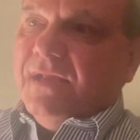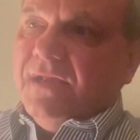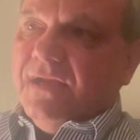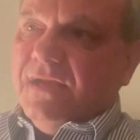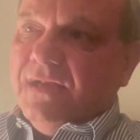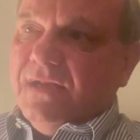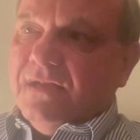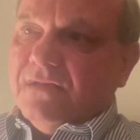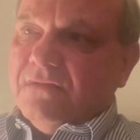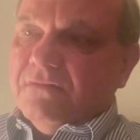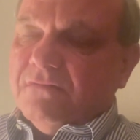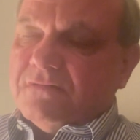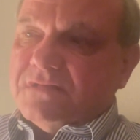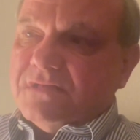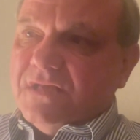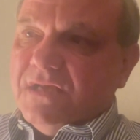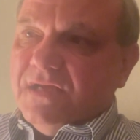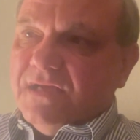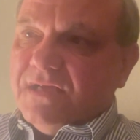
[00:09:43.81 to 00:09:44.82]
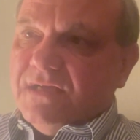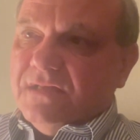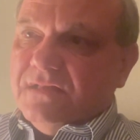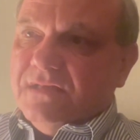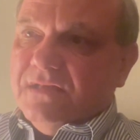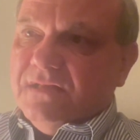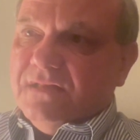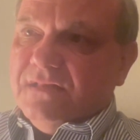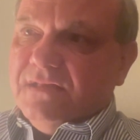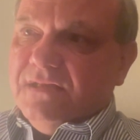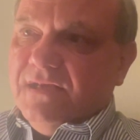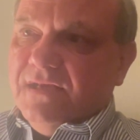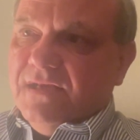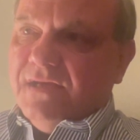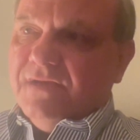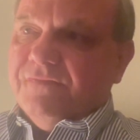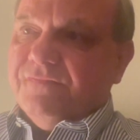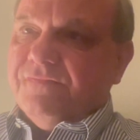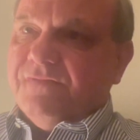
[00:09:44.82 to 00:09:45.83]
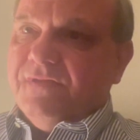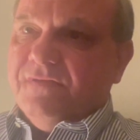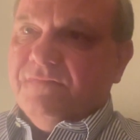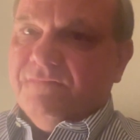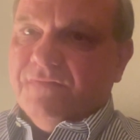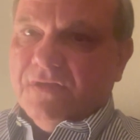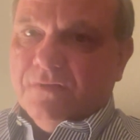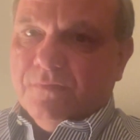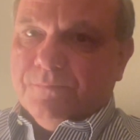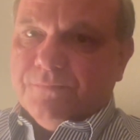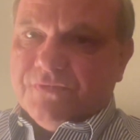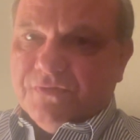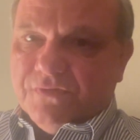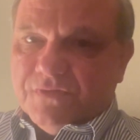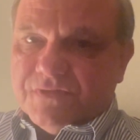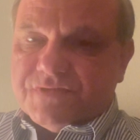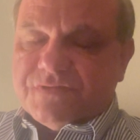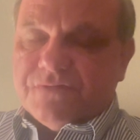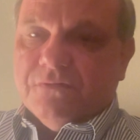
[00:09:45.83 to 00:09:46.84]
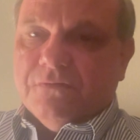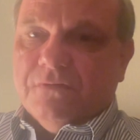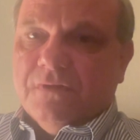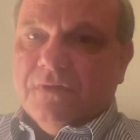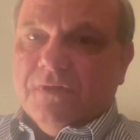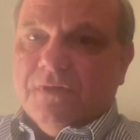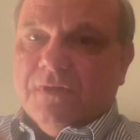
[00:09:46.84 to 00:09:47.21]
And it looks like it that they have developed also